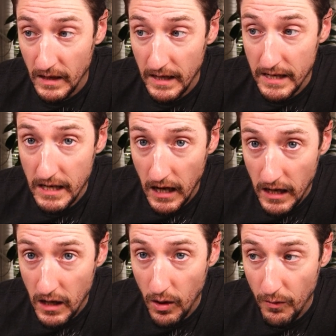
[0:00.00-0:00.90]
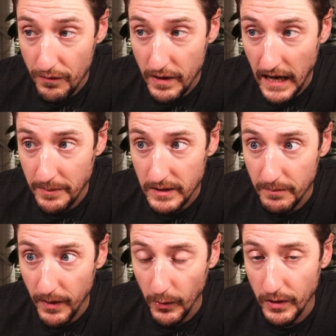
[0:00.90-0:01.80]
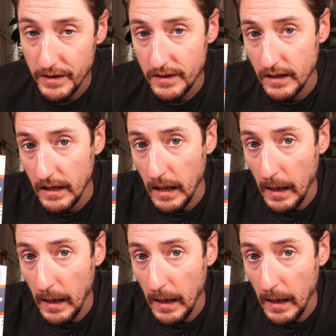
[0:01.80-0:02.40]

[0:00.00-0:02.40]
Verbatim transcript: none of the game's components